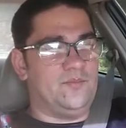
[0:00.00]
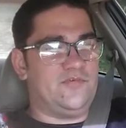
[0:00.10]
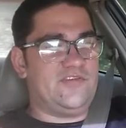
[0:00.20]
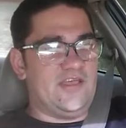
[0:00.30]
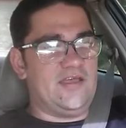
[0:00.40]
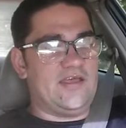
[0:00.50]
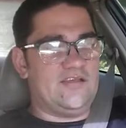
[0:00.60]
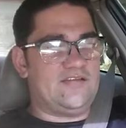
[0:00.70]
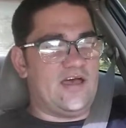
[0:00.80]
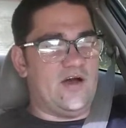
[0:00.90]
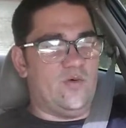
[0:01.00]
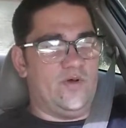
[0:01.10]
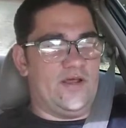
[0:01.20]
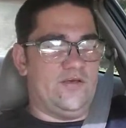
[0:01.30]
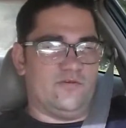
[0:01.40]
Seeing as how
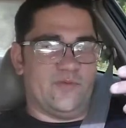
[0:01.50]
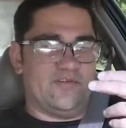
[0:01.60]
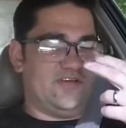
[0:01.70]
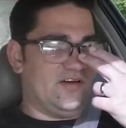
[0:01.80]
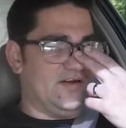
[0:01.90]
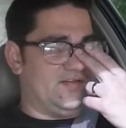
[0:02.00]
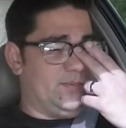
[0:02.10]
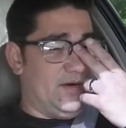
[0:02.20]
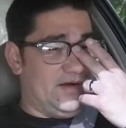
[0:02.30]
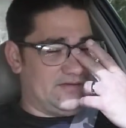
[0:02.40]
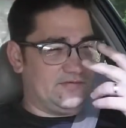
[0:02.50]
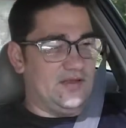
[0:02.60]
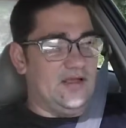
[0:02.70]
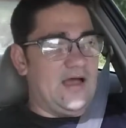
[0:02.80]
when I use my series box,